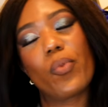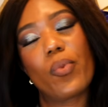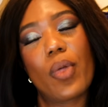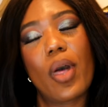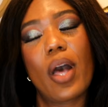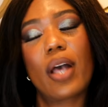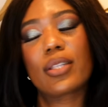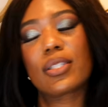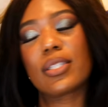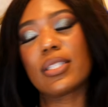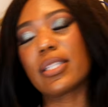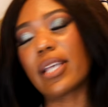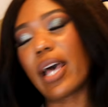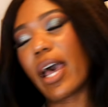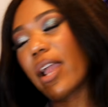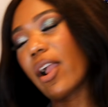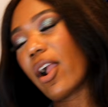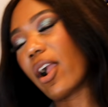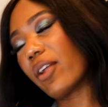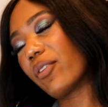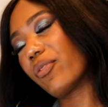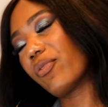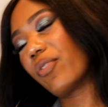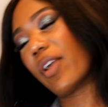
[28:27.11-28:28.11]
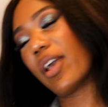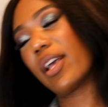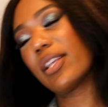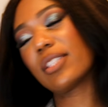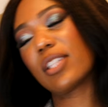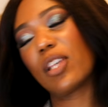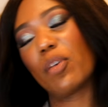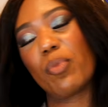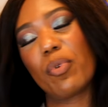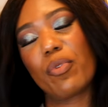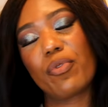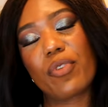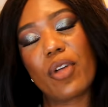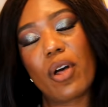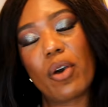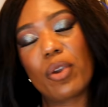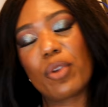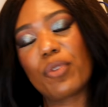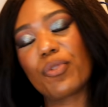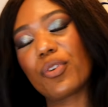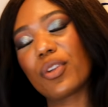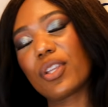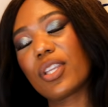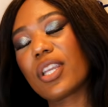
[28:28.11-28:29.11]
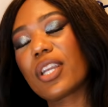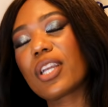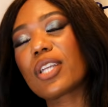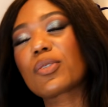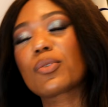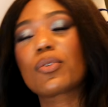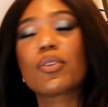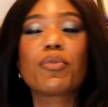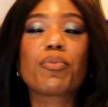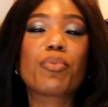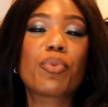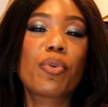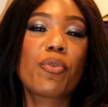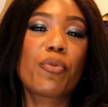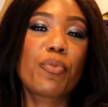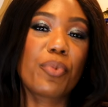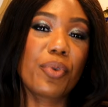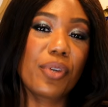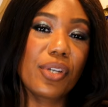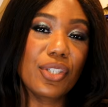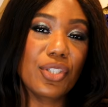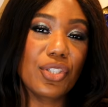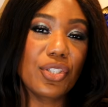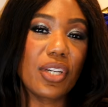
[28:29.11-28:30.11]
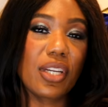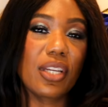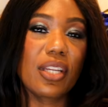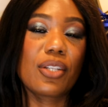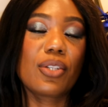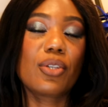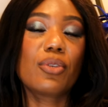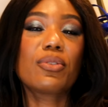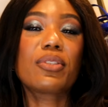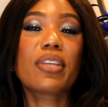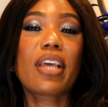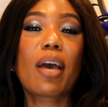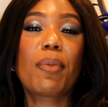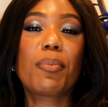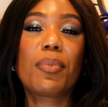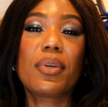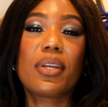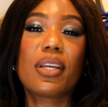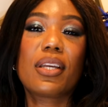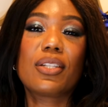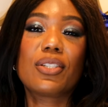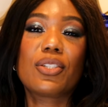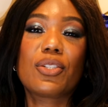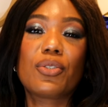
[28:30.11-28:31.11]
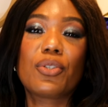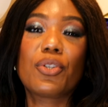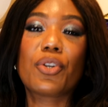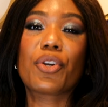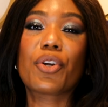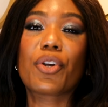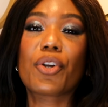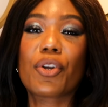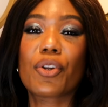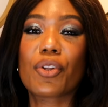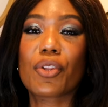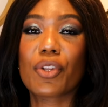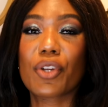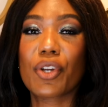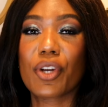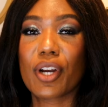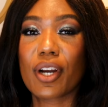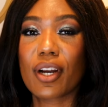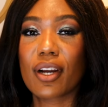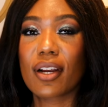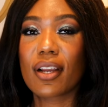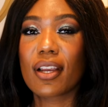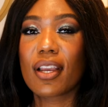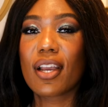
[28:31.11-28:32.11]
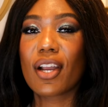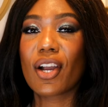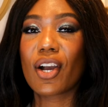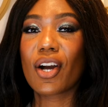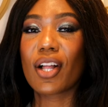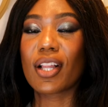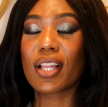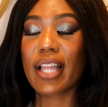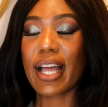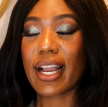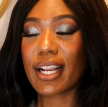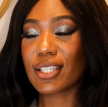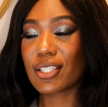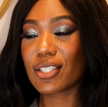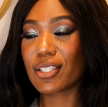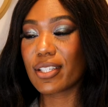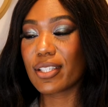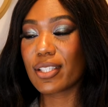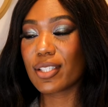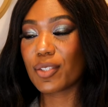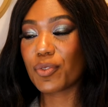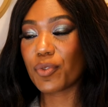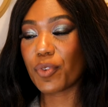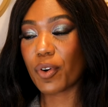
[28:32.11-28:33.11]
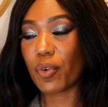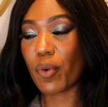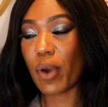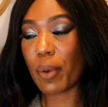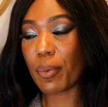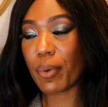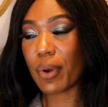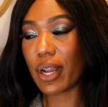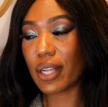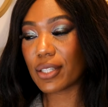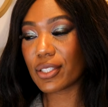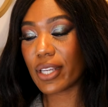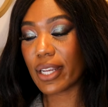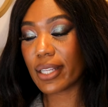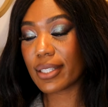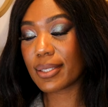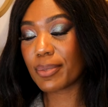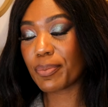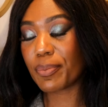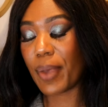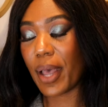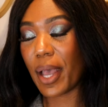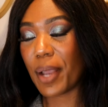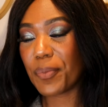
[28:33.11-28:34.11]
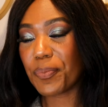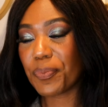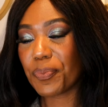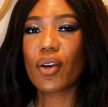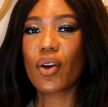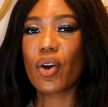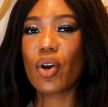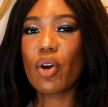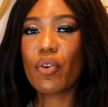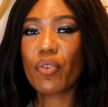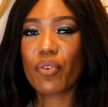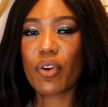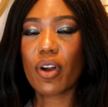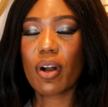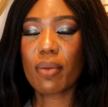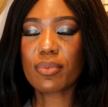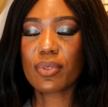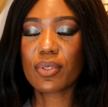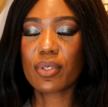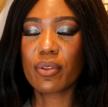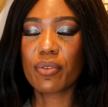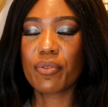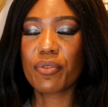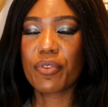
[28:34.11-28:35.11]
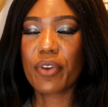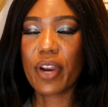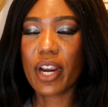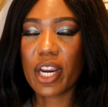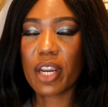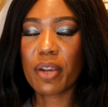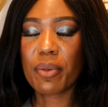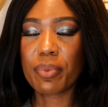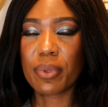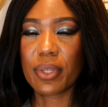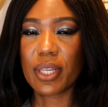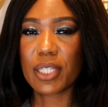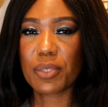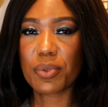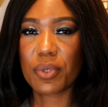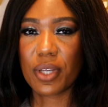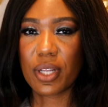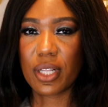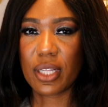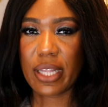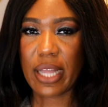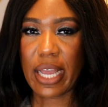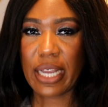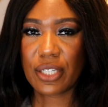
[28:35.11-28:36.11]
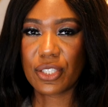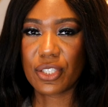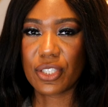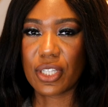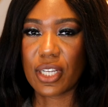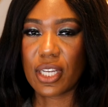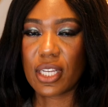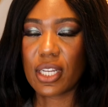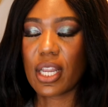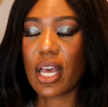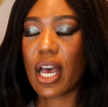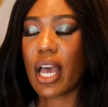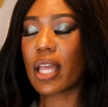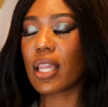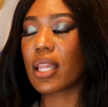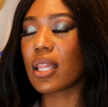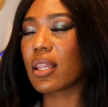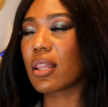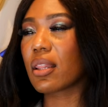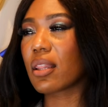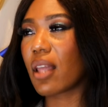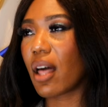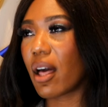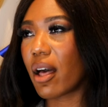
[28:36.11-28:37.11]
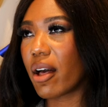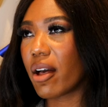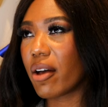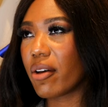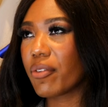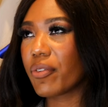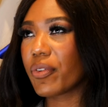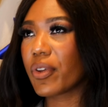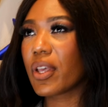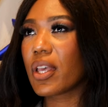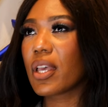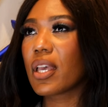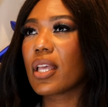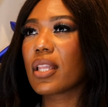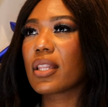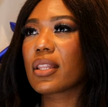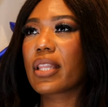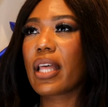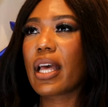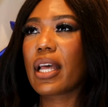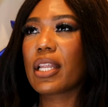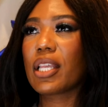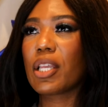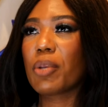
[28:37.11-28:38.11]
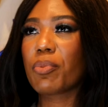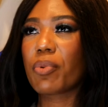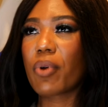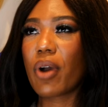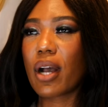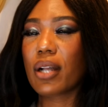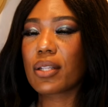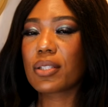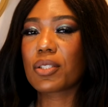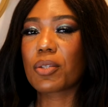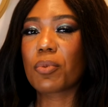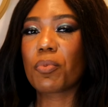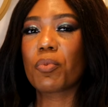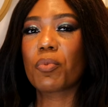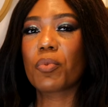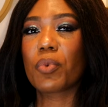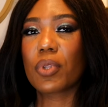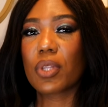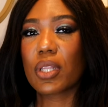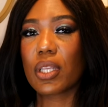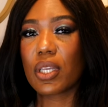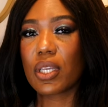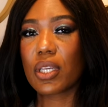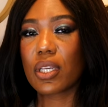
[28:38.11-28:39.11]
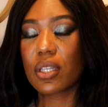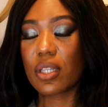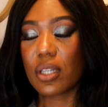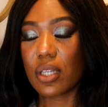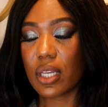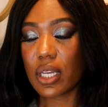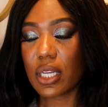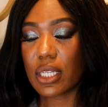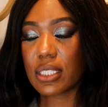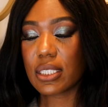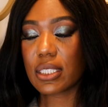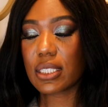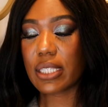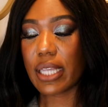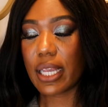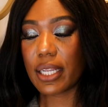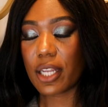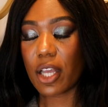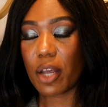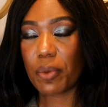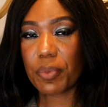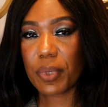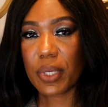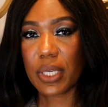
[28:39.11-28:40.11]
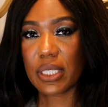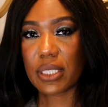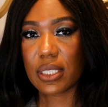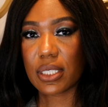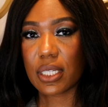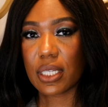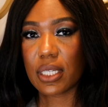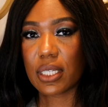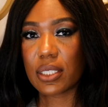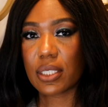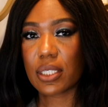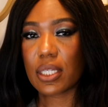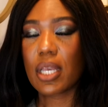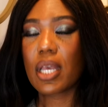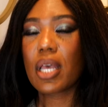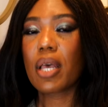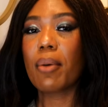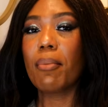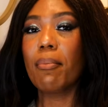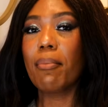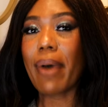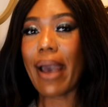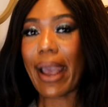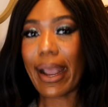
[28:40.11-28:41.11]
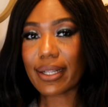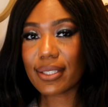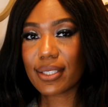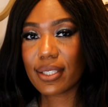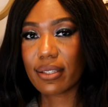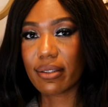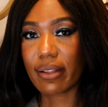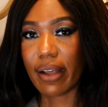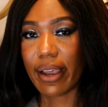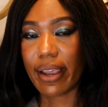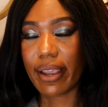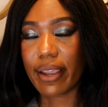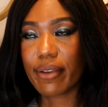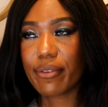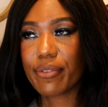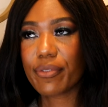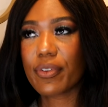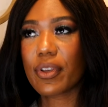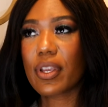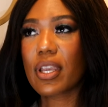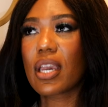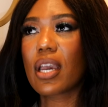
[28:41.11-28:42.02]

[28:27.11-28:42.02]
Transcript: Us diehard fans that have been following for years would have appreciated you tapping into your earlier collections for Y Project. But overall, I'm still very pleased with the collection. I love that he brought some really good standout pieces back to life.